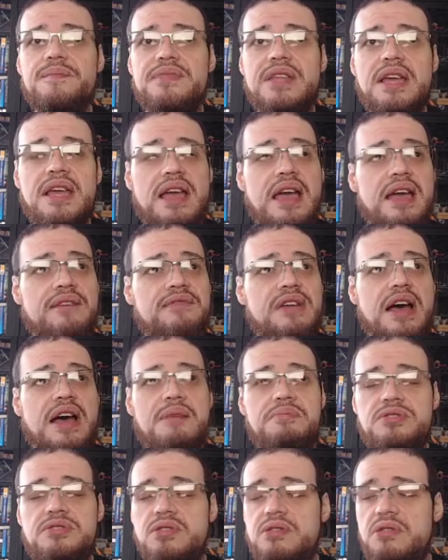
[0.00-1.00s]
they have
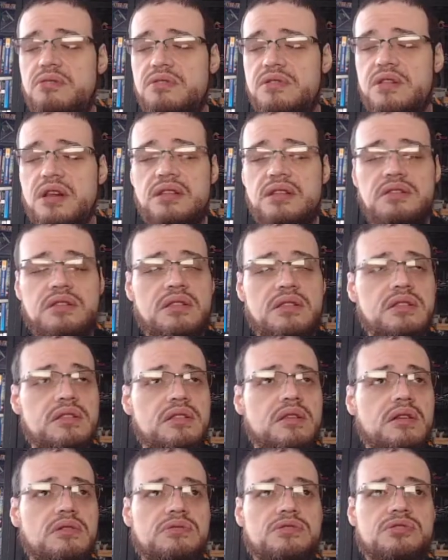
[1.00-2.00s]
absolutely
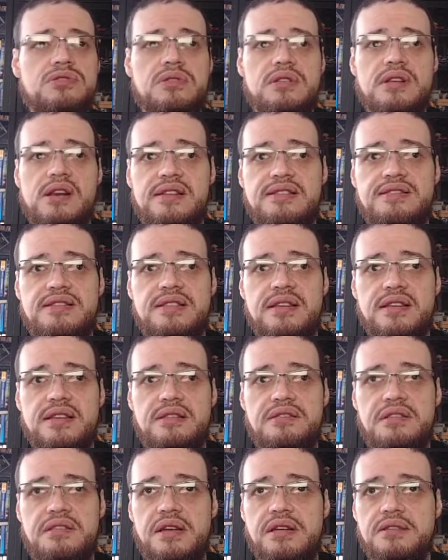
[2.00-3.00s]
no journalistic
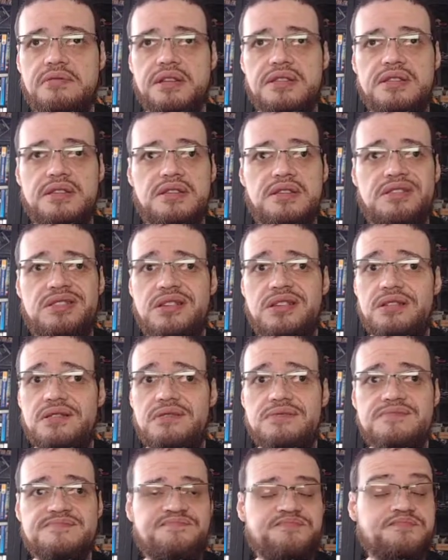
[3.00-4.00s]
integrity,
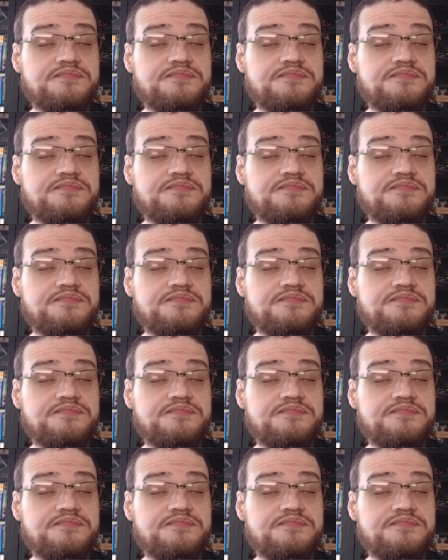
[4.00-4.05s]
so